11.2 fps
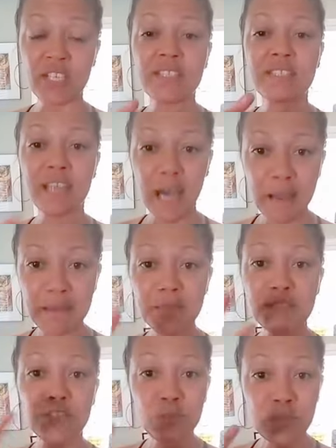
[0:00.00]
It's time to
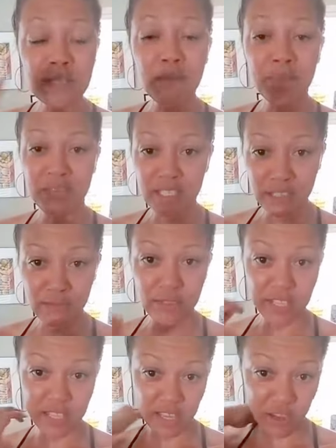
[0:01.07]
do something
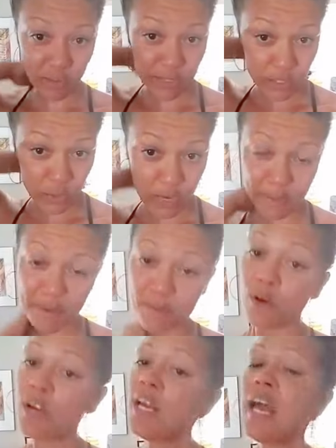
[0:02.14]
differently than you've been doing it before.